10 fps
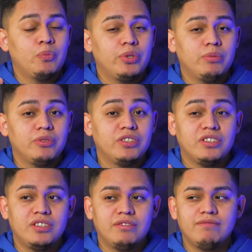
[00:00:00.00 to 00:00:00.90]
pretty
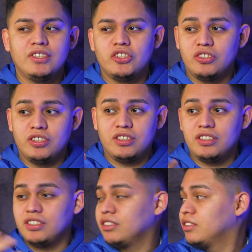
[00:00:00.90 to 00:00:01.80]
much there's
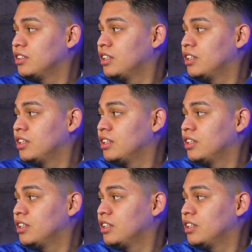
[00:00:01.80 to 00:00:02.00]
nothing